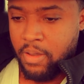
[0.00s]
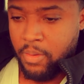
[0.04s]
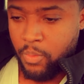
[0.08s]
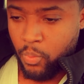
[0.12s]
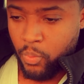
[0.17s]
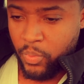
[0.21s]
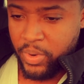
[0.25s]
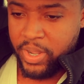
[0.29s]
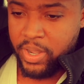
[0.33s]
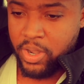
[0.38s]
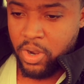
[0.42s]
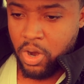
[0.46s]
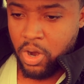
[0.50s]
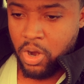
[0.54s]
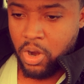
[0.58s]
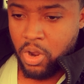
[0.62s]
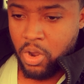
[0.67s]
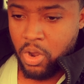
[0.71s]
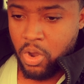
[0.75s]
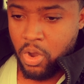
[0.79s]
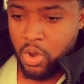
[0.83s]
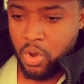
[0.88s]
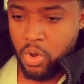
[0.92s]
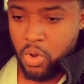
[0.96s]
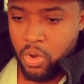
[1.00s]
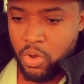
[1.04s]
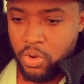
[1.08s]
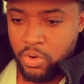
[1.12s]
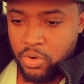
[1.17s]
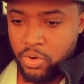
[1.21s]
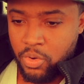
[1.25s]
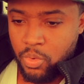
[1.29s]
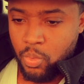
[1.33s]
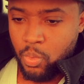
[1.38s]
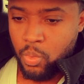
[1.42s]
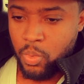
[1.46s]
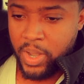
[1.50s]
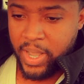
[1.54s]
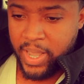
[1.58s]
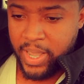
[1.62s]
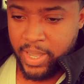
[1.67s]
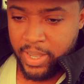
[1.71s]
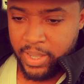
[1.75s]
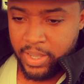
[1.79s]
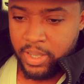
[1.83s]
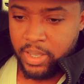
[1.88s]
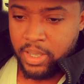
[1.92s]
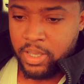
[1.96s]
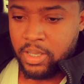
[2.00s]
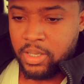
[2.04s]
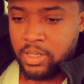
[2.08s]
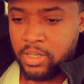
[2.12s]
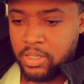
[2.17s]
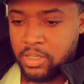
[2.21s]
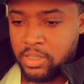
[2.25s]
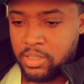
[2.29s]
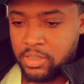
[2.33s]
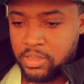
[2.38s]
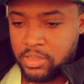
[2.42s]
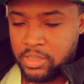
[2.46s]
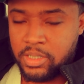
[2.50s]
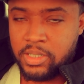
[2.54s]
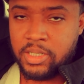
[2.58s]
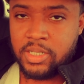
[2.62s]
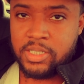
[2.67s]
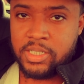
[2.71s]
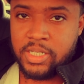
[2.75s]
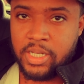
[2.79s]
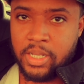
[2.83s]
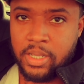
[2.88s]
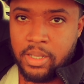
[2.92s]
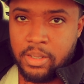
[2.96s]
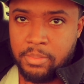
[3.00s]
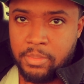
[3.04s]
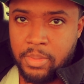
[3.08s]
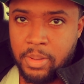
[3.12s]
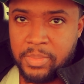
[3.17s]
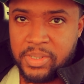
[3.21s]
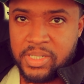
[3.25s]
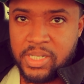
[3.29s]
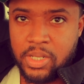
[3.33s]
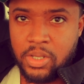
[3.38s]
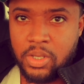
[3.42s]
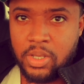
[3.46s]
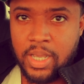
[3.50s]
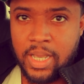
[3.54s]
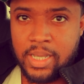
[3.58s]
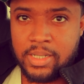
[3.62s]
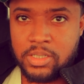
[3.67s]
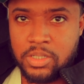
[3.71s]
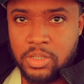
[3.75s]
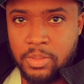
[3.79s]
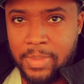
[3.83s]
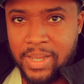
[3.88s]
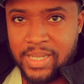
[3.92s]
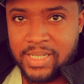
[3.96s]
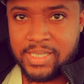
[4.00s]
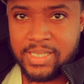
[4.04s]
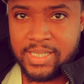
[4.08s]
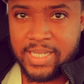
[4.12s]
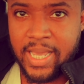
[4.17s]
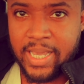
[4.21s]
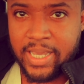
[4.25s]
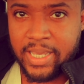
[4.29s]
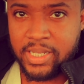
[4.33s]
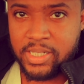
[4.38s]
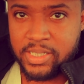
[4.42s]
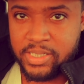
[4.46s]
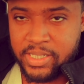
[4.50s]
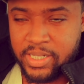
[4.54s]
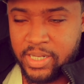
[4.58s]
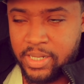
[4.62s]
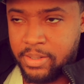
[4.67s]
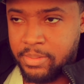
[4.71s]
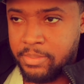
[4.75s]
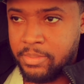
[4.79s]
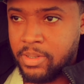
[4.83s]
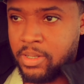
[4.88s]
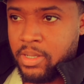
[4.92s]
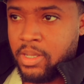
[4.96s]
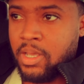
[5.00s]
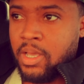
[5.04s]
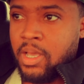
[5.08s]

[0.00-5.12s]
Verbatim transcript: We are on the way to the gym. I'm gonna take you guys to my second gym